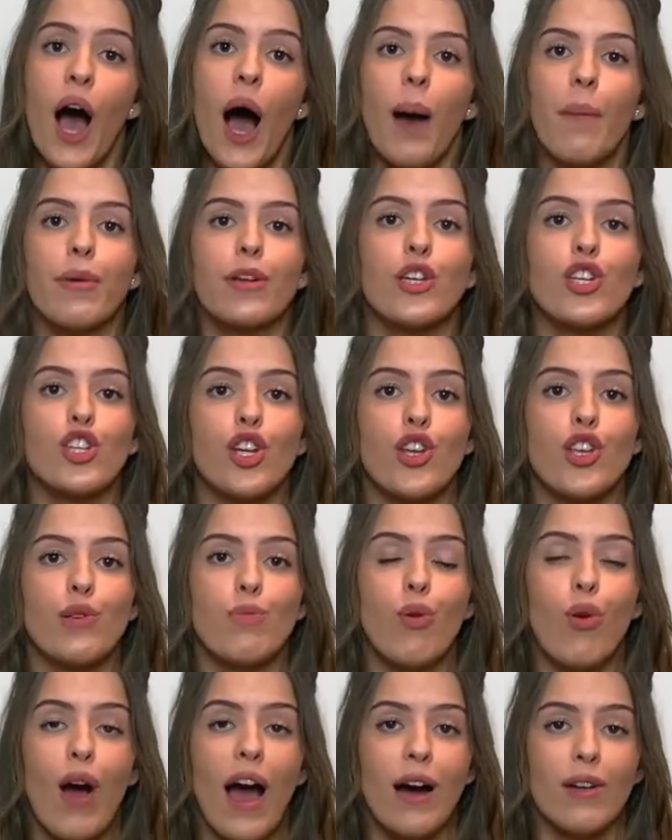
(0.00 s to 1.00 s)
I'm going to show you
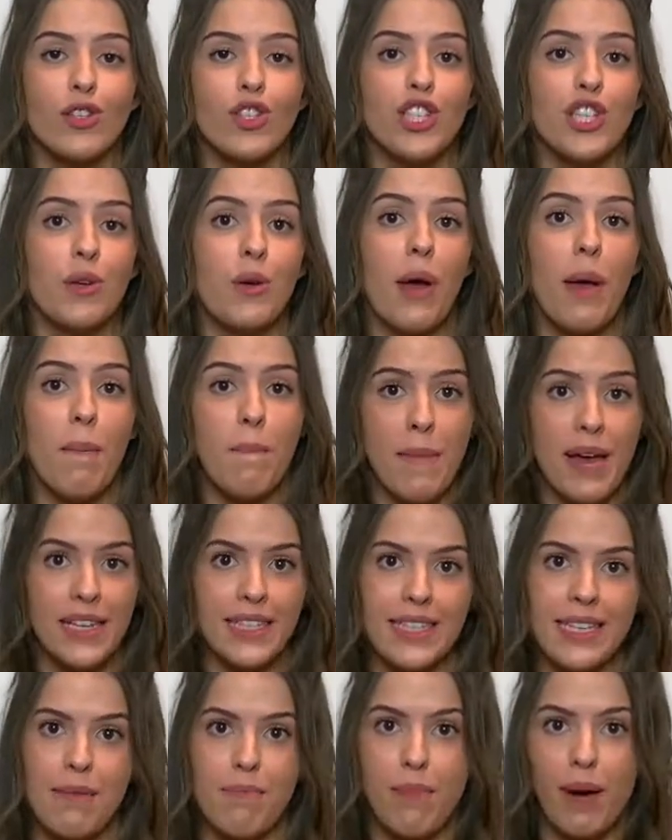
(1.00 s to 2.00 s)
more how to do a
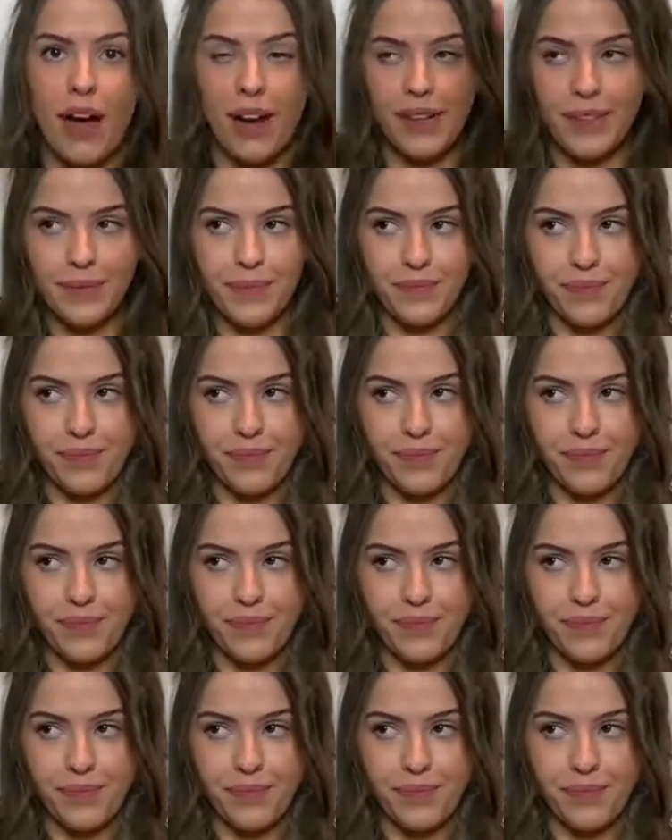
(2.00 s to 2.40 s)
messy bun.